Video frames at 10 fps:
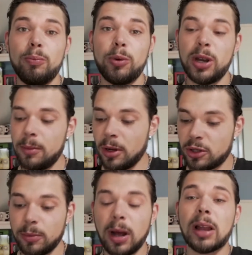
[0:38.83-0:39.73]
pretty
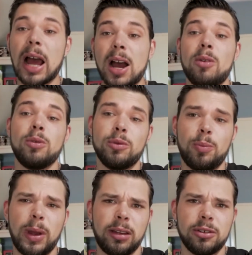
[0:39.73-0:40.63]
much about how to
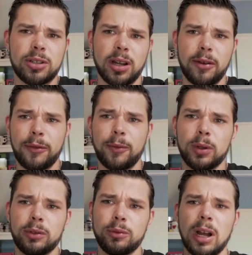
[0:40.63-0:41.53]
pack your stuff,
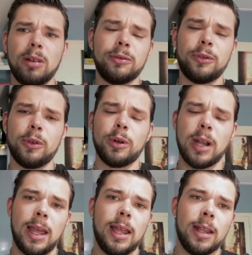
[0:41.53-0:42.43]
what to count for
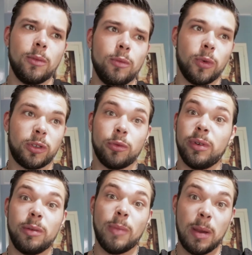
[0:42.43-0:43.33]
and what to
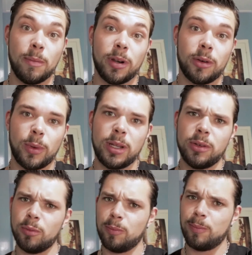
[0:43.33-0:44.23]
remember when
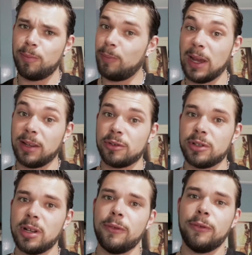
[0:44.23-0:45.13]
you pack your
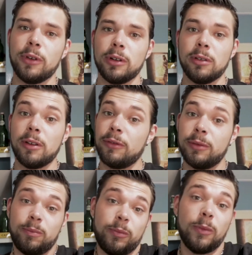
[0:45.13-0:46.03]
stuff for
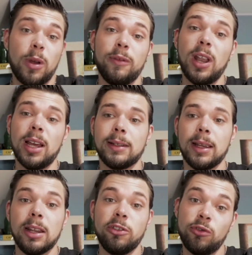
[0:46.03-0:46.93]
a flight
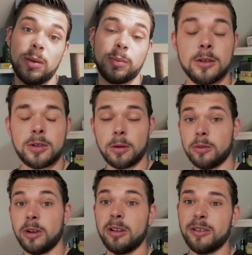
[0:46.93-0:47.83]
and a trip. So
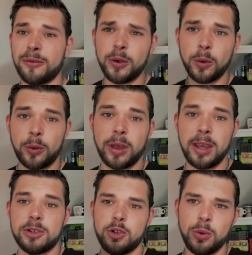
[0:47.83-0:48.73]
there are a few
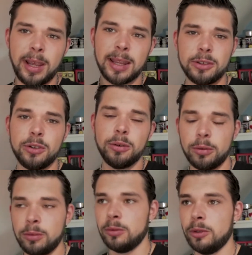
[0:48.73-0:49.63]
things you can
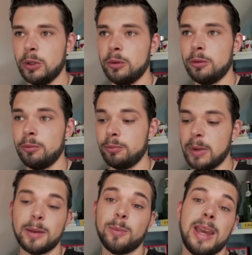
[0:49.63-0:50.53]
do to
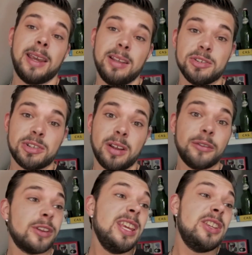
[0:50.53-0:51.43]
make packing your
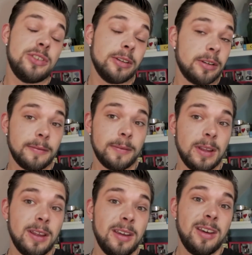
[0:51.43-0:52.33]
stuff easier.
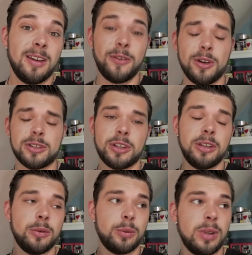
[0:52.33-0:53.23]
First,
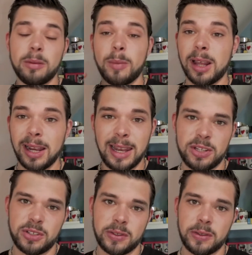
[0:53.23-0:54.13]
you need to make a
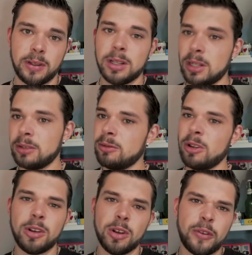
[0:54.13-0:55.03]
list,
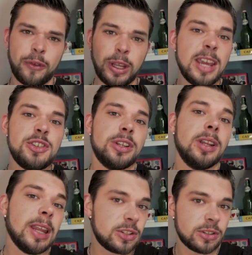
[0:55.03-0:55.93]
a
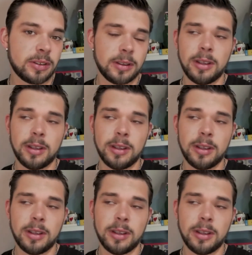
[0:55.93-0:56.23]
vacation list